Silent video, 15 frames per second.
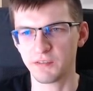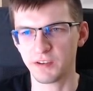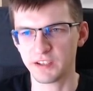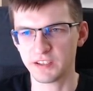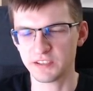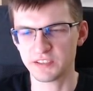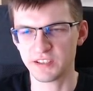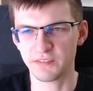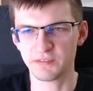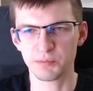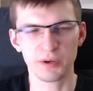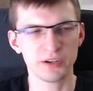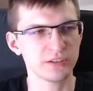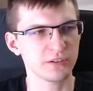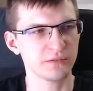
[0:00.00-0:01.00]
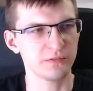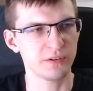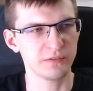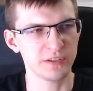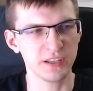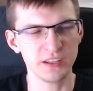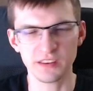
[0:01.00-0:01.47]
eight is left parent of
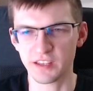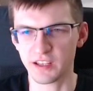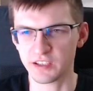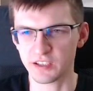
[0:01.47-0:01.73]
fifteen, then